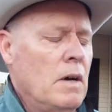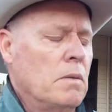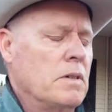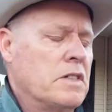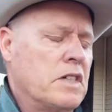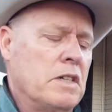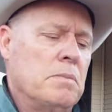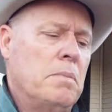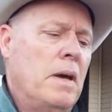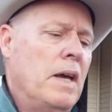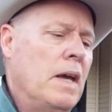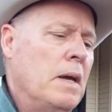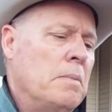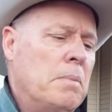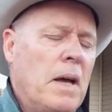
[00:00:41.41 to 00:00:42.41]
which can
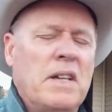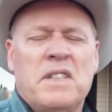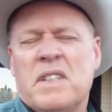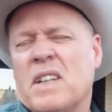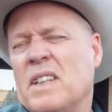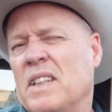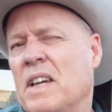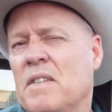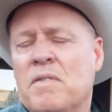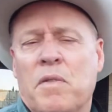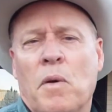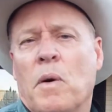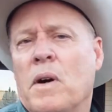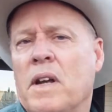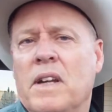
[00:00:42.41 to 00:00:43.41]
be basically
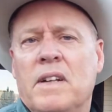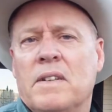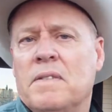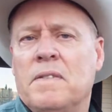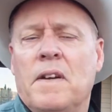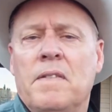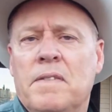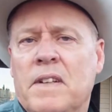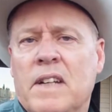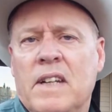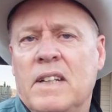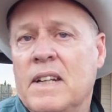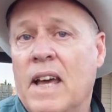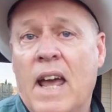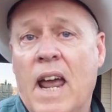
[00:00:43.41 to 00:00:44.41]
40 to
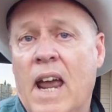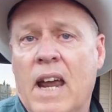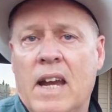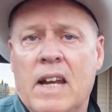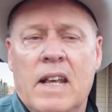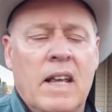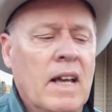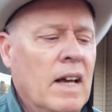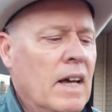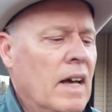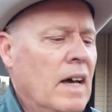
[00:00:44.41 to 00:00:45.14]
50 to 80.